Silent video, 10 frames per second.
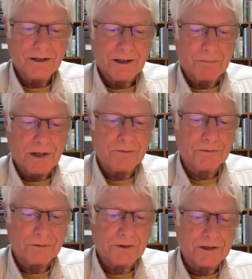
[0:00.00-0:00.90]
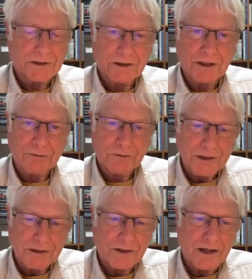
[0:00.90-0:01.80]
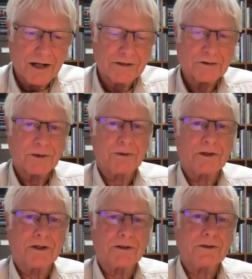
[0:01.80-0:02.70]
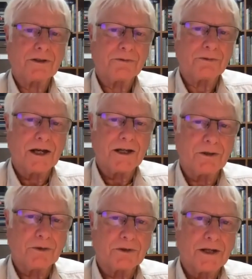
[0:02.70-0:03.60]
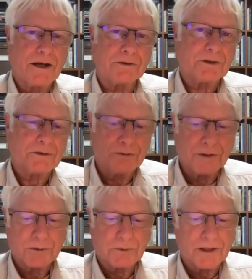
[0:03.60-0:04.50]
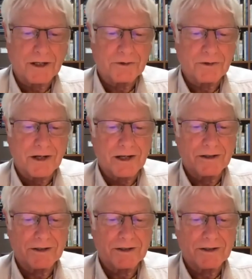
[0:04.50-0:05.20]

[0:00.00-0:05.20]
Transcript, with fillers: above the fish and then feed line so that it, the fly goes down to the fish without drag.